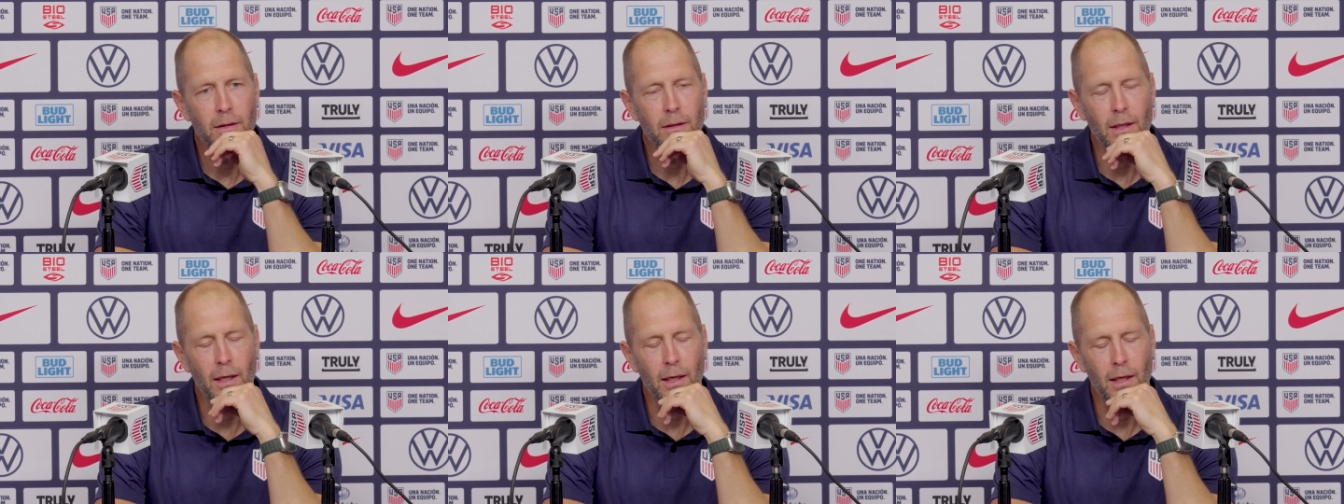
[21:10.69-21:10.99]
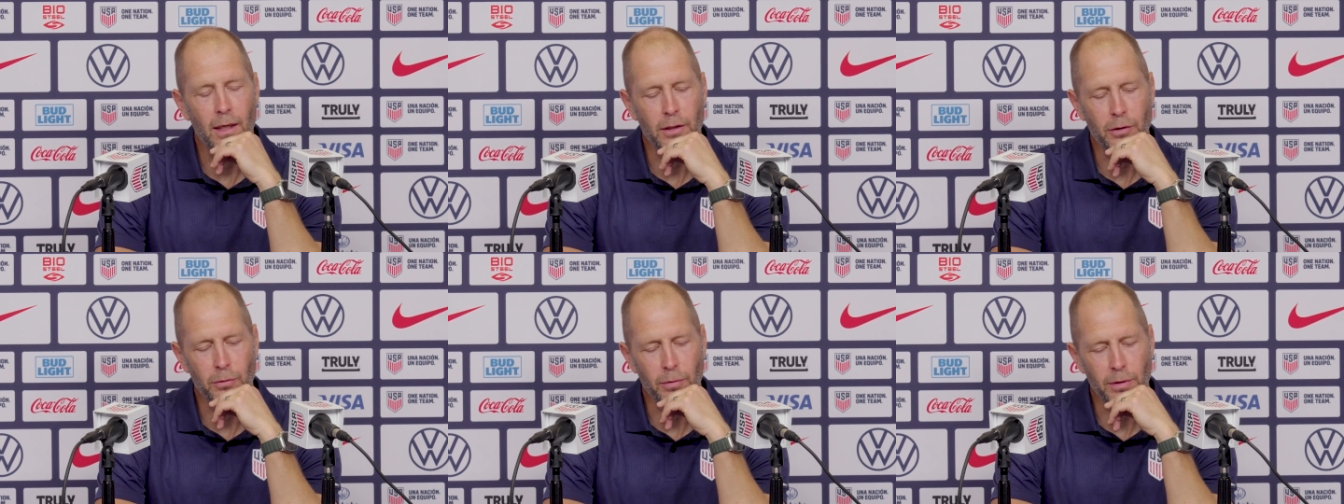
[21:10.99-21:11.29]

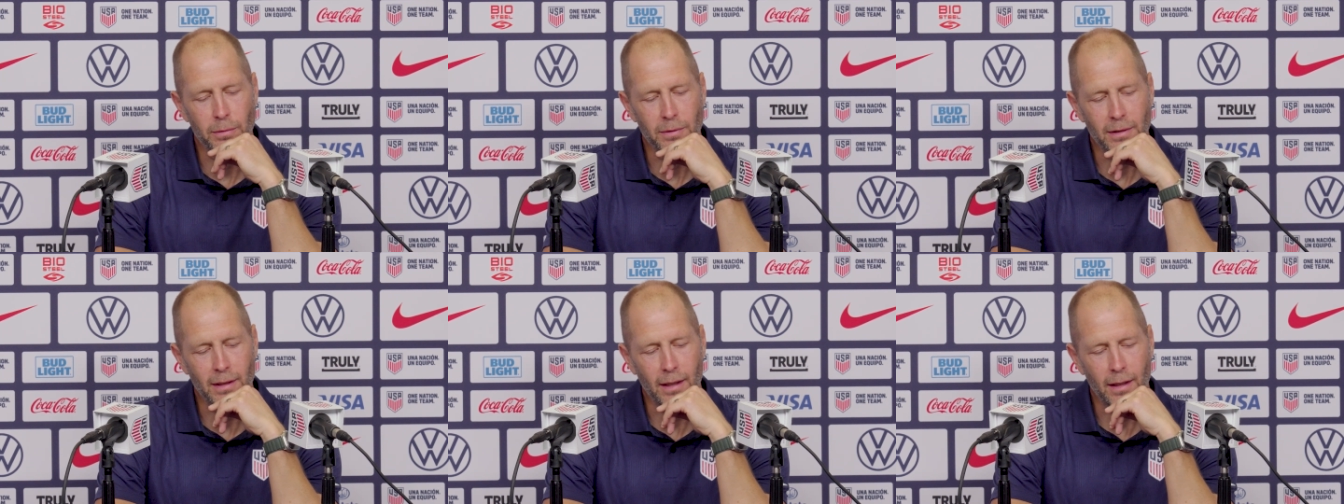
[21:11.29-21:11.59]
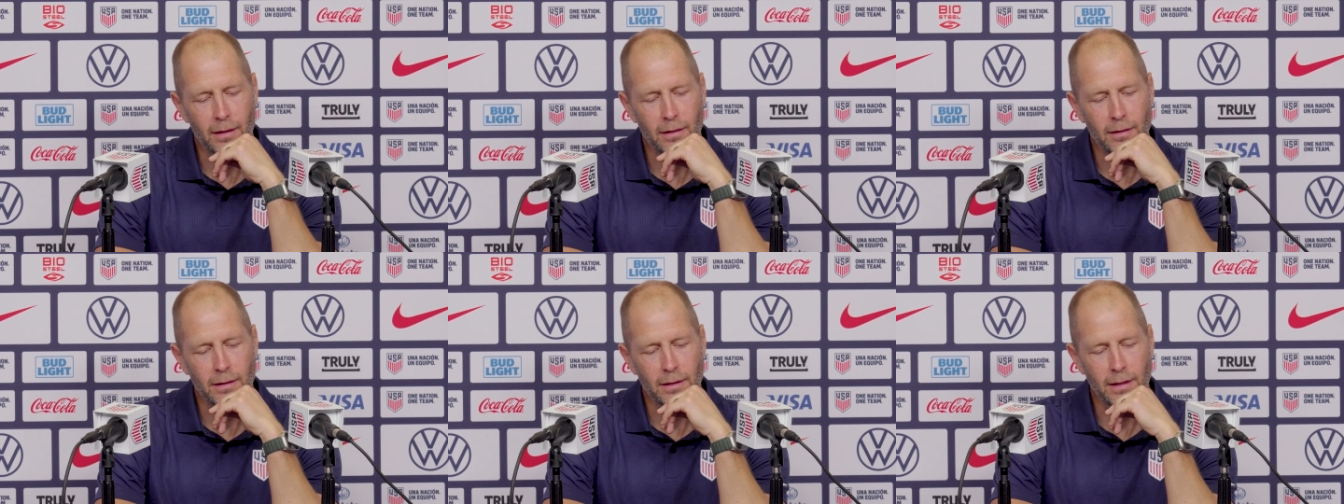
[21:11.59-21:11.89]
I agree with
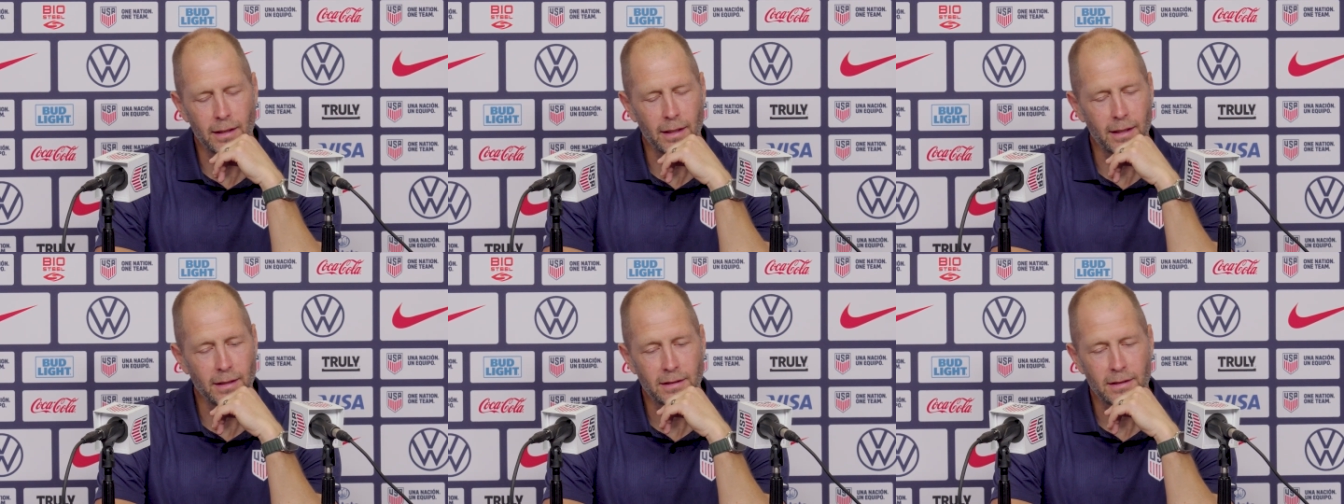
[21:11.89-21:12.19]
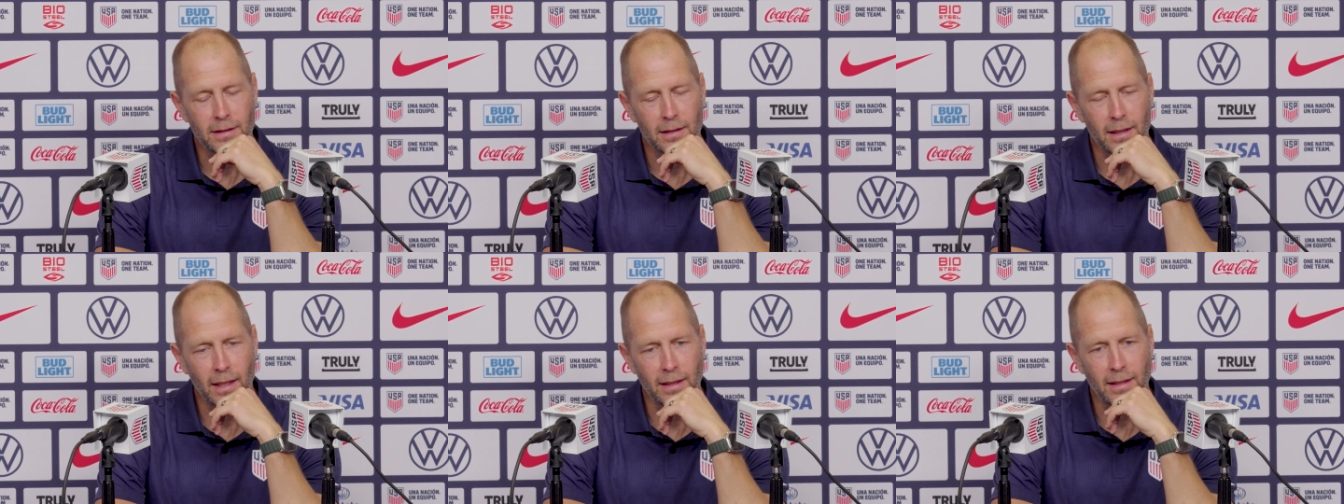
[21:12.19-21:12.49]
that.
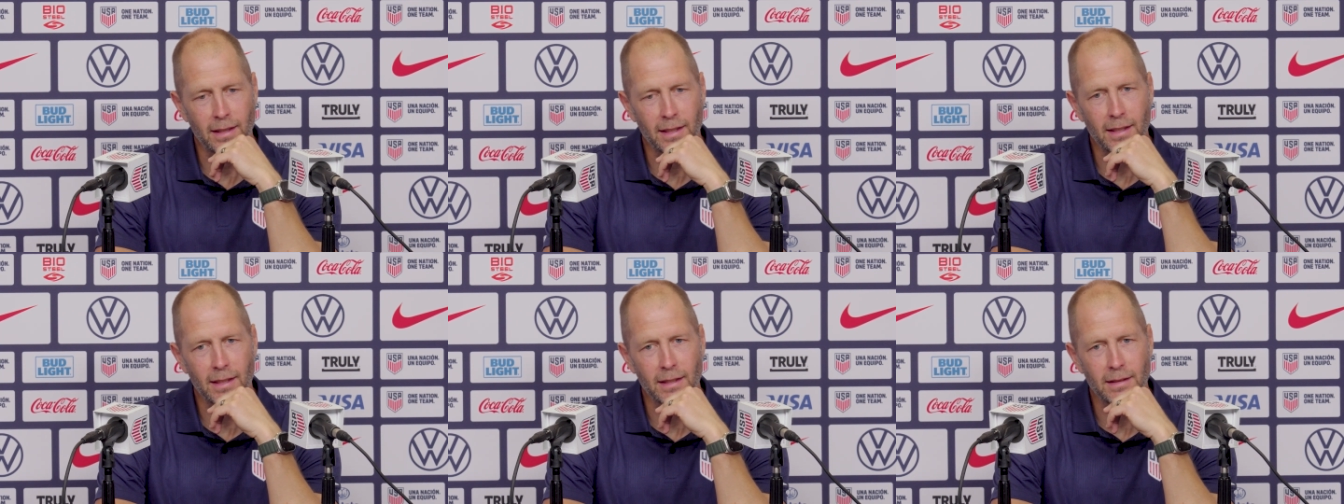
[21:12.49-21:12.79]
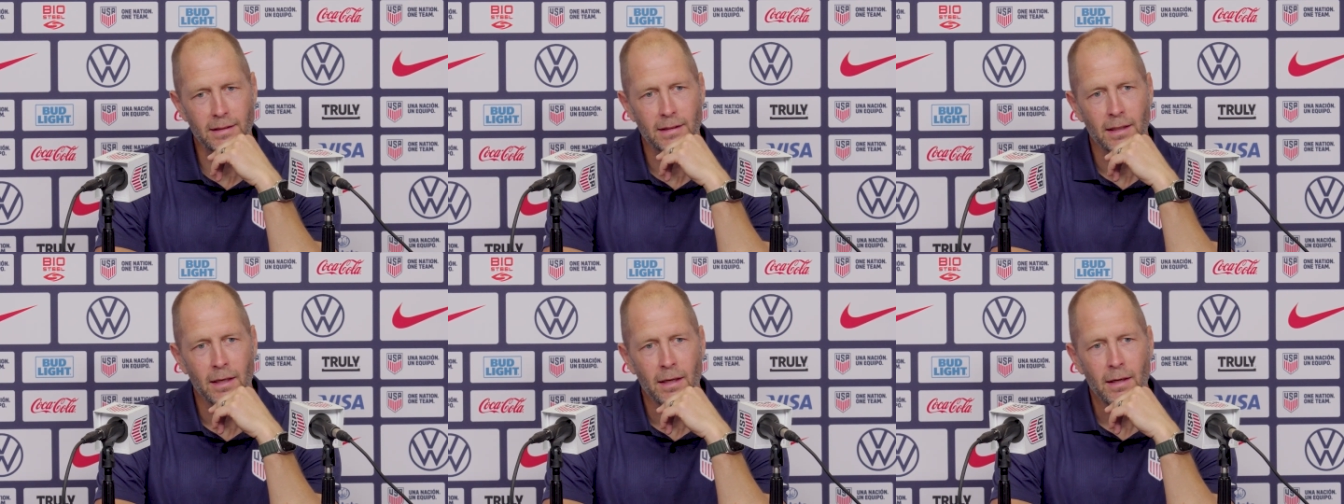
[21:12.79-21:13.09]
It's I think
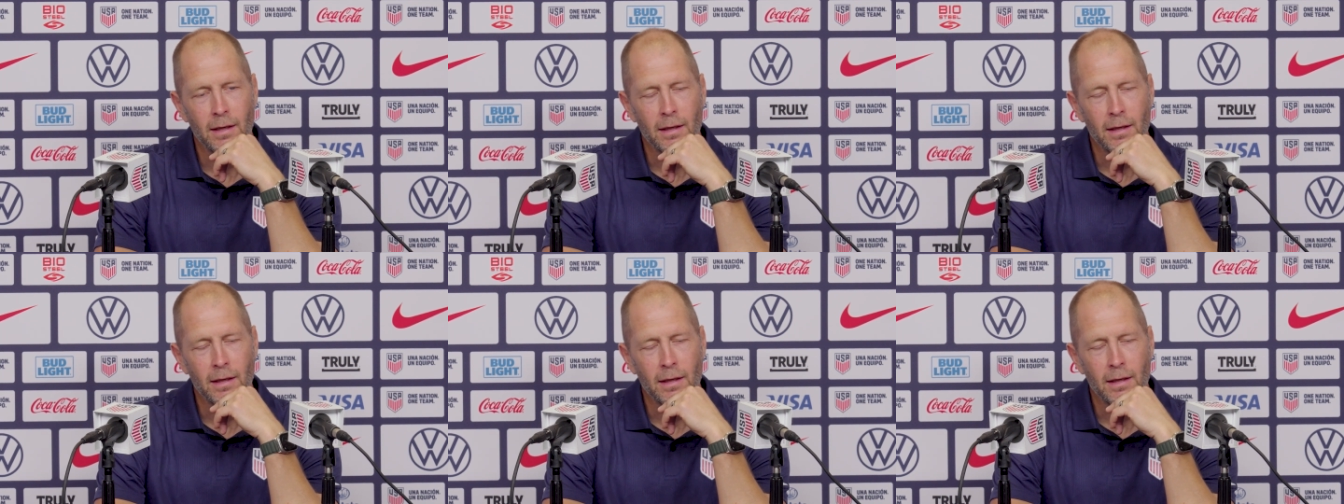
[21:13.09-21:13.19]
it's